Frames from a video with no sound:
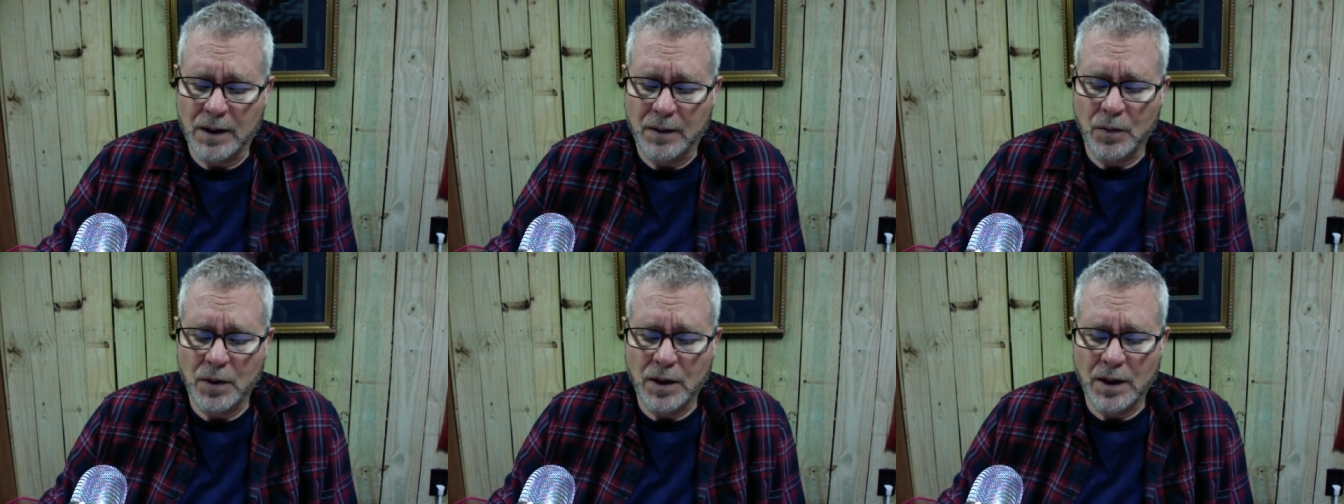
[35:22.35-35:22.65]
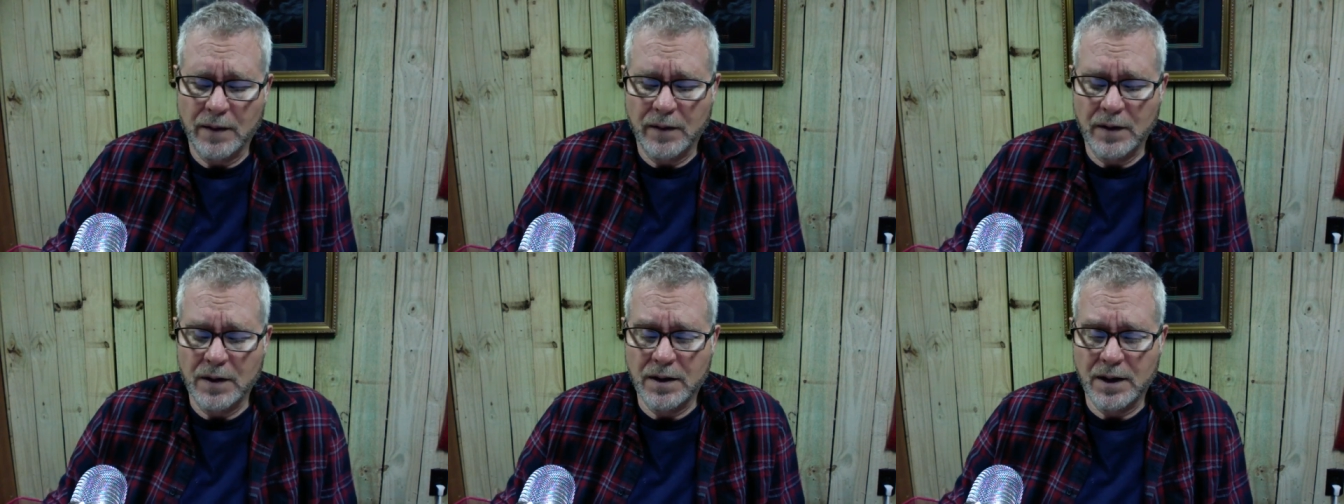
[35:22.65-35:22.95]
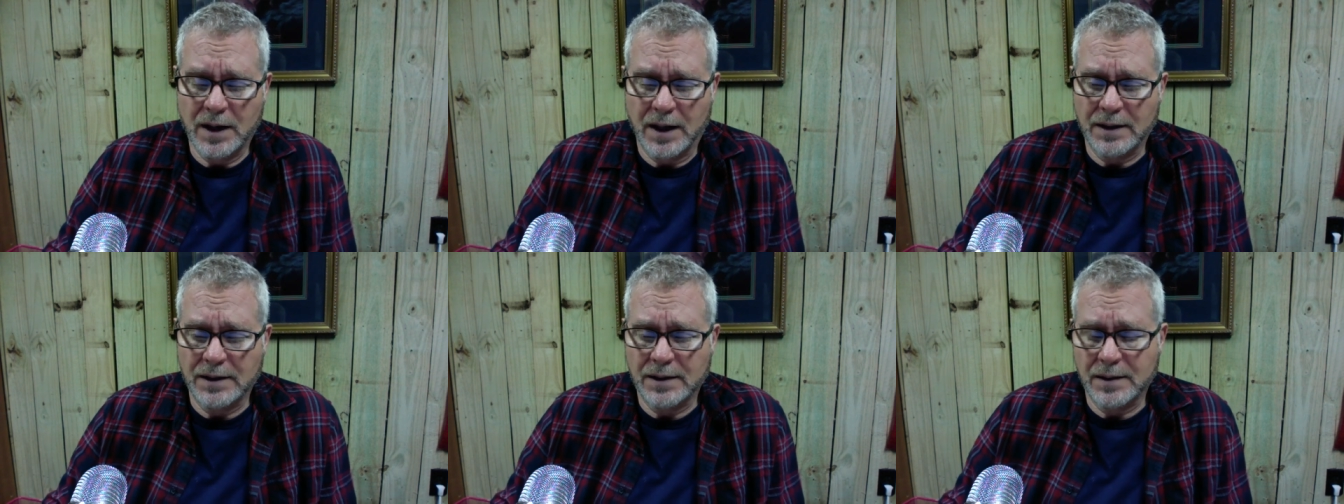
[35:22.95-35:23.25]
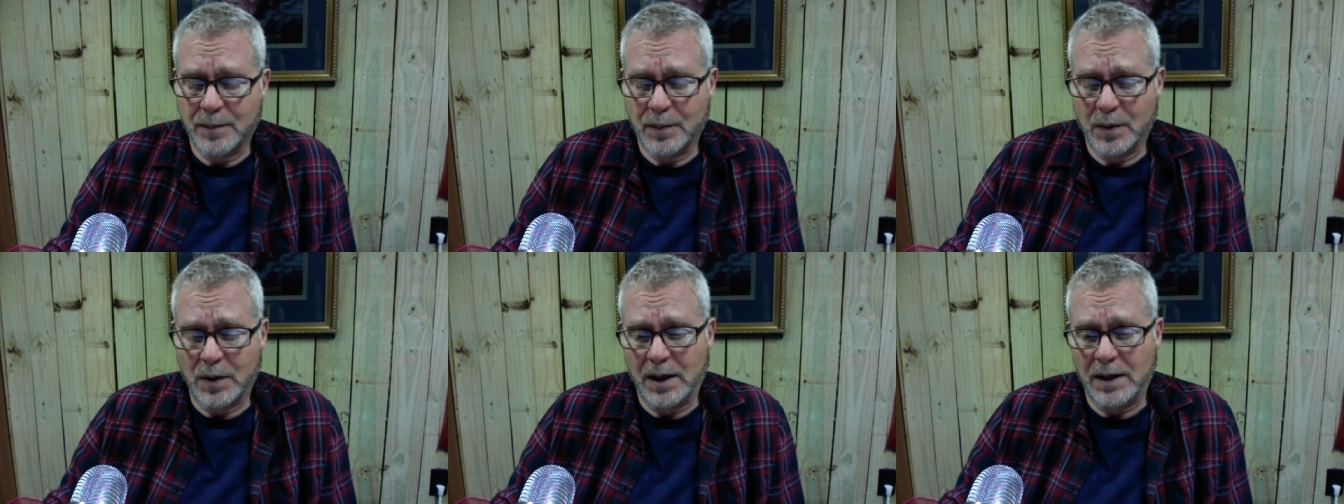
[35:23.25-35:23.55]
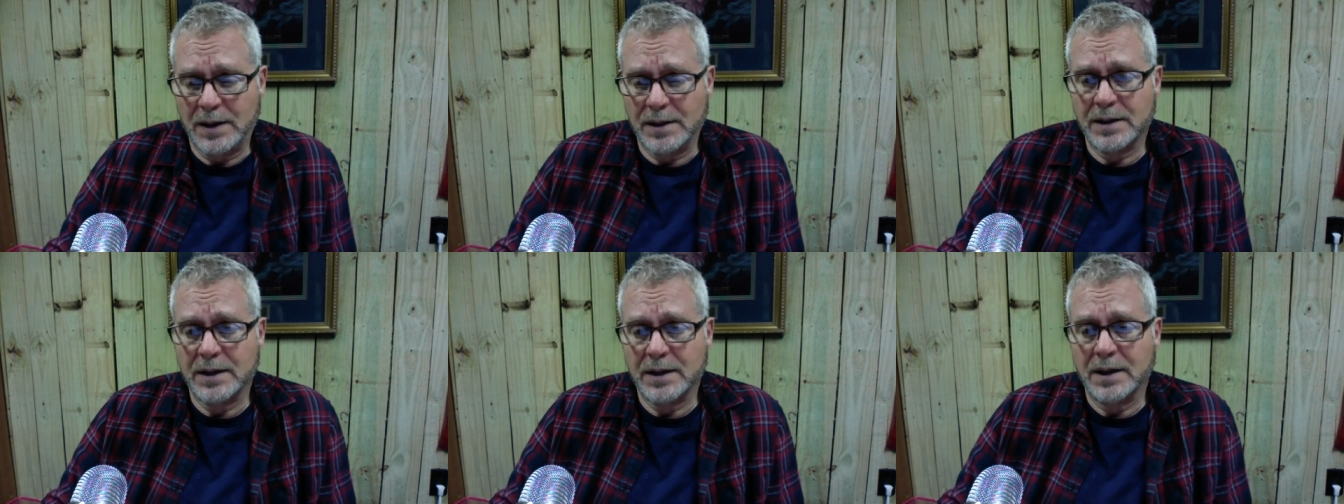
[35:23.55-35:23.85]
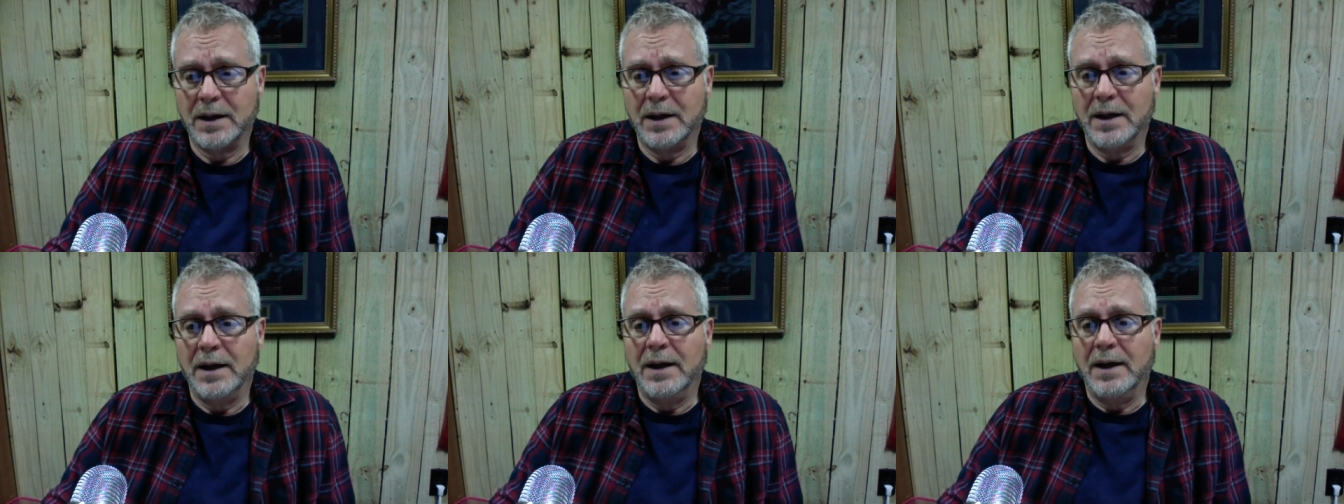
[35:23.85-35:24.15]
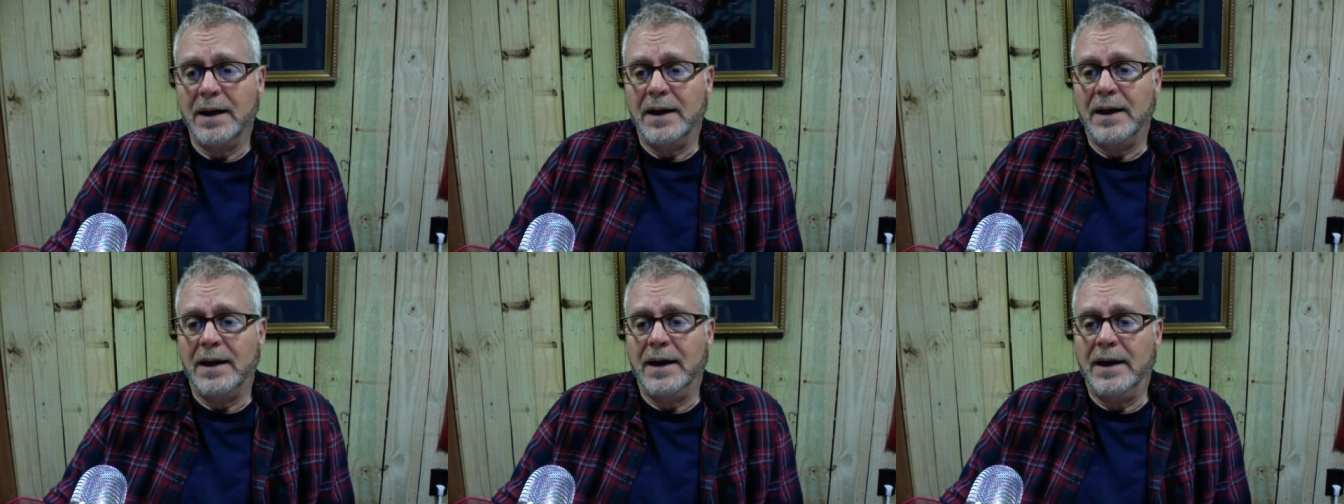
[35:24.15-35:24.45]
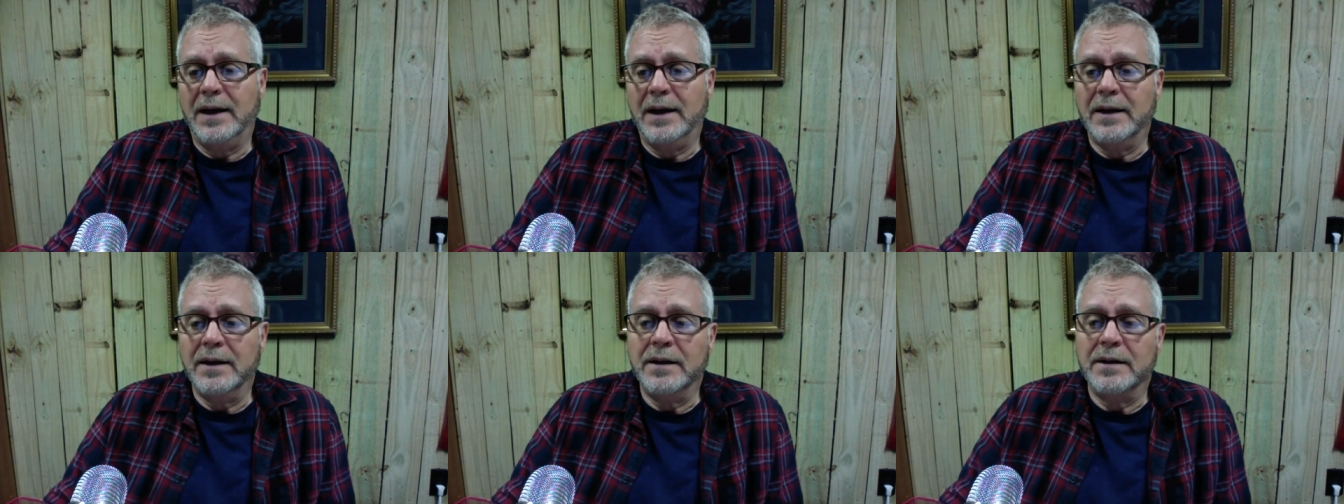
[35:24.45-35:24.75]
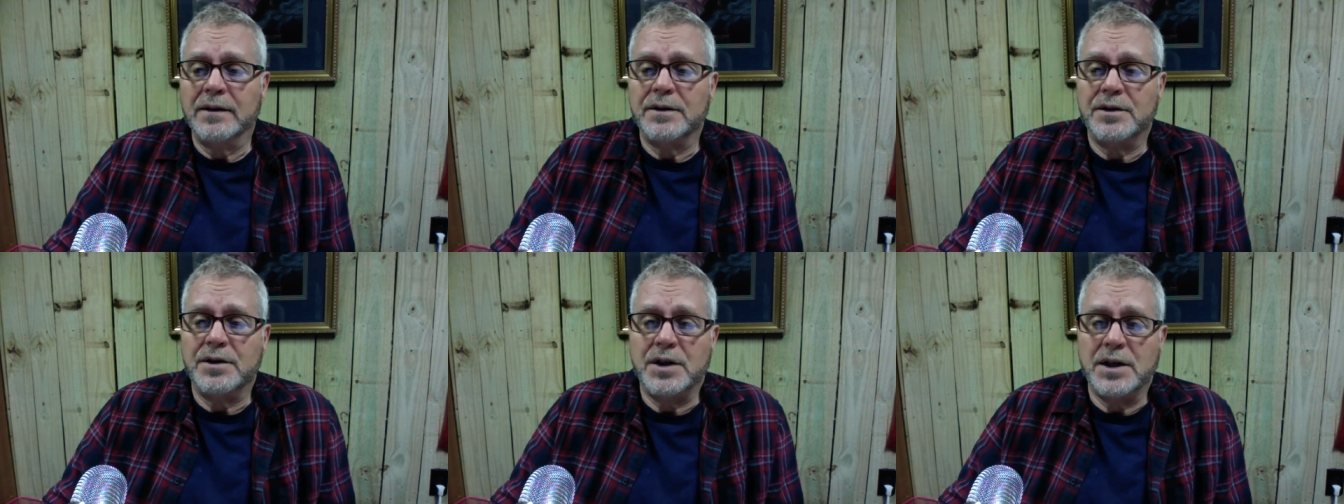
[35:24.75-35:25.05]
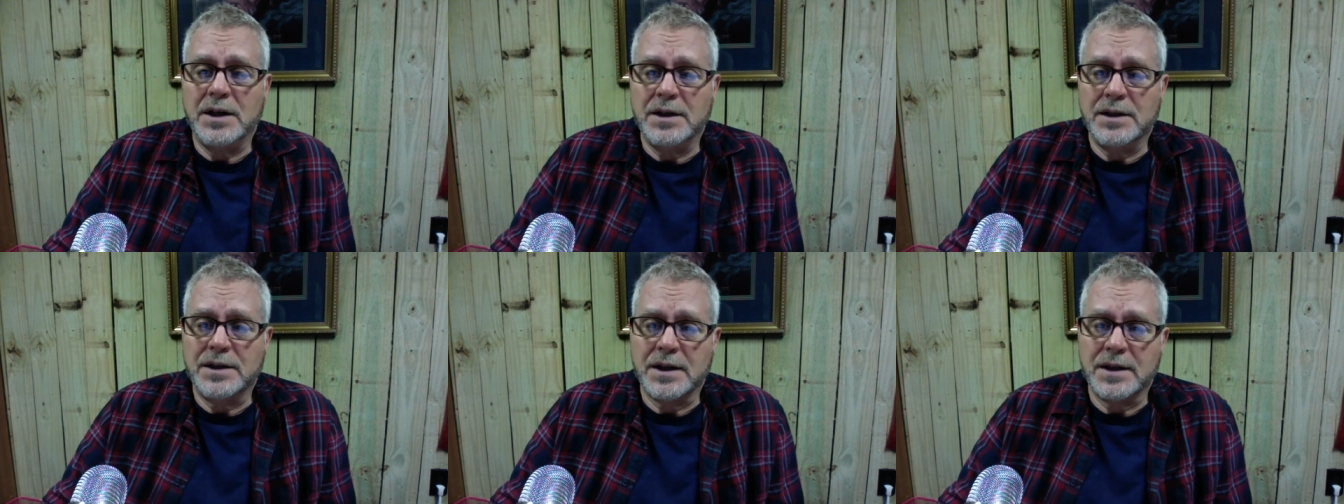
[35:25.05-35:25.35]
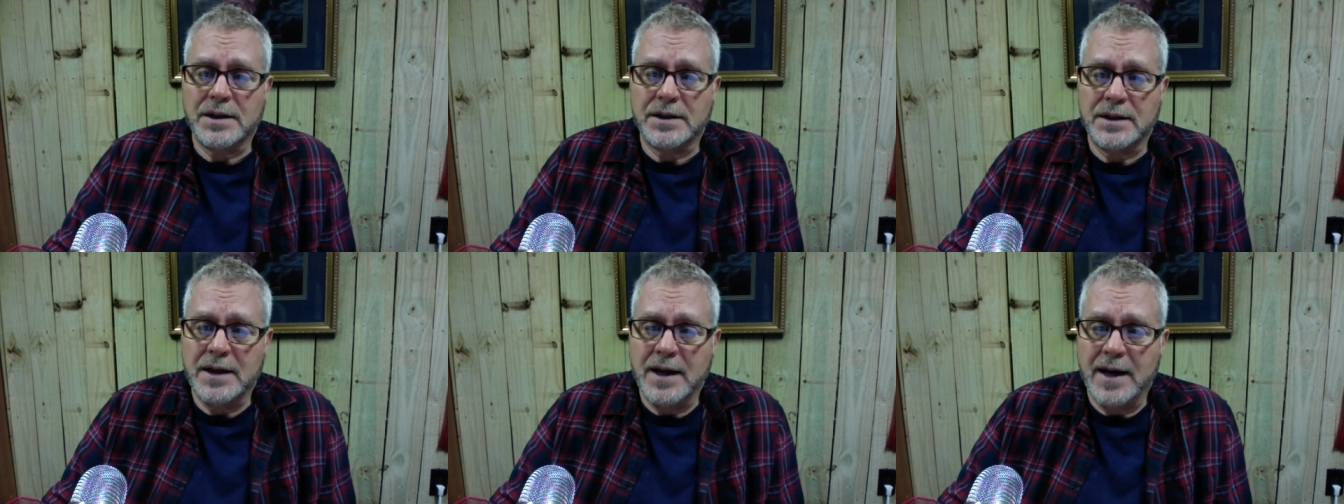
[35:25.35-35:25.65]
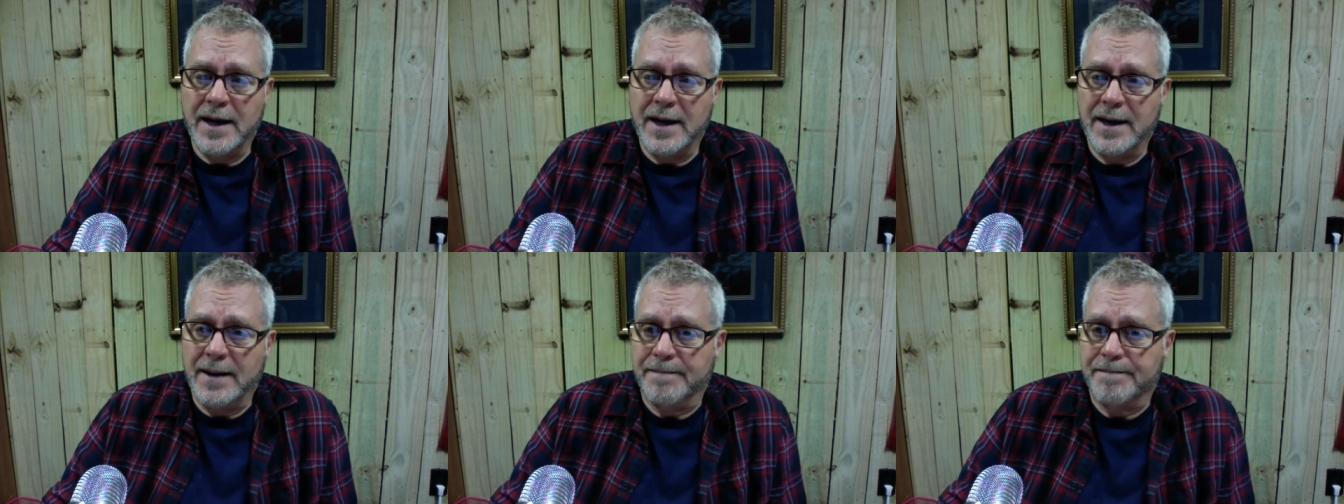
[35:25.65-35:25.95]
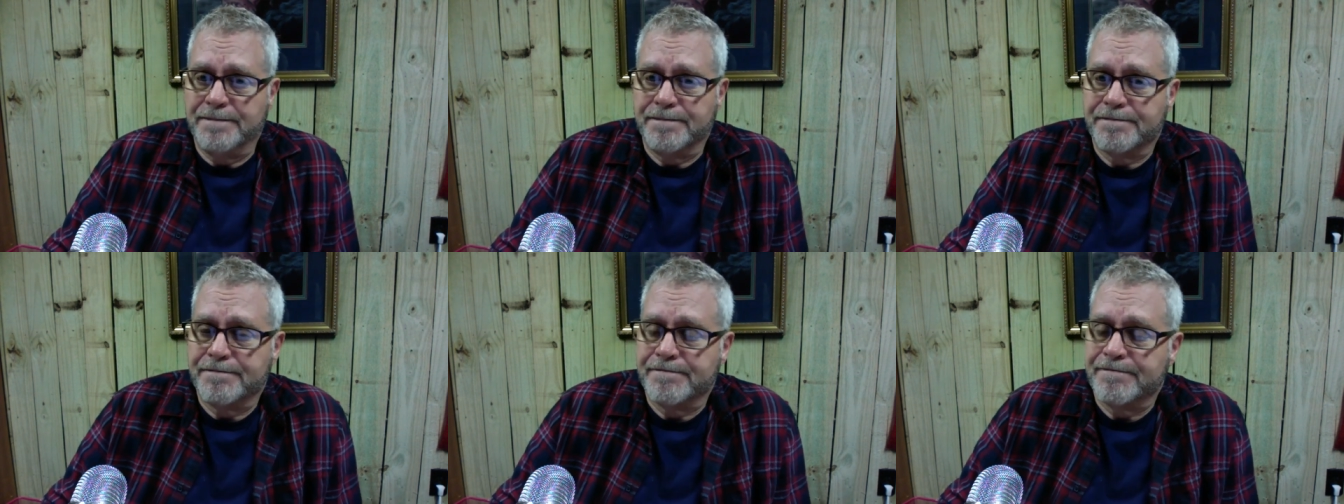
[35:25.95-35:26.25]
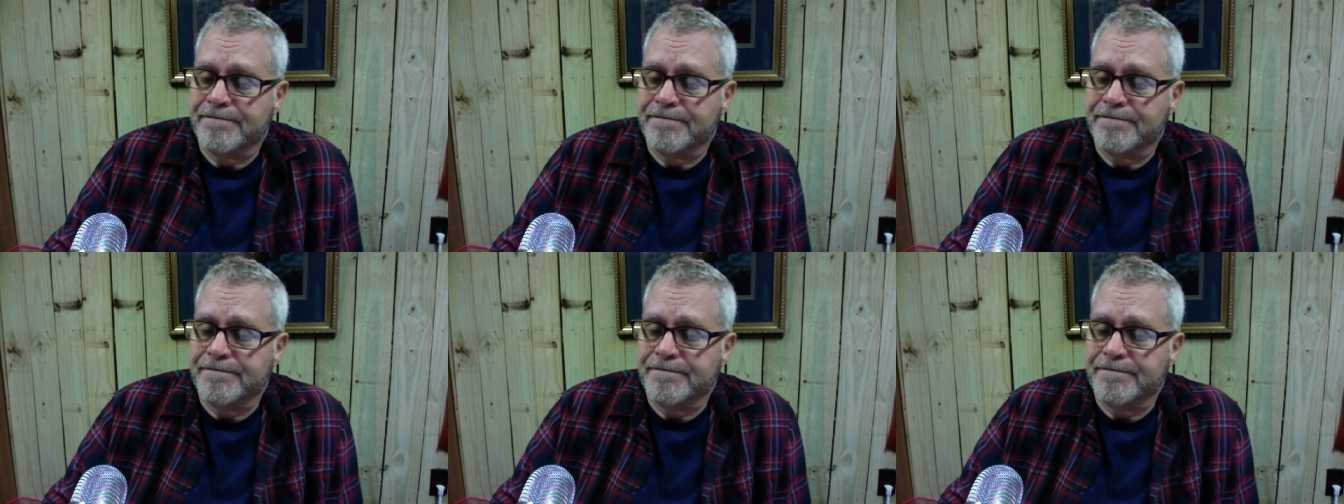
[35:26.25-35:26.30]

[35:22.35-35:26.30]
And we'll give you thanks and praise in Jesus' name.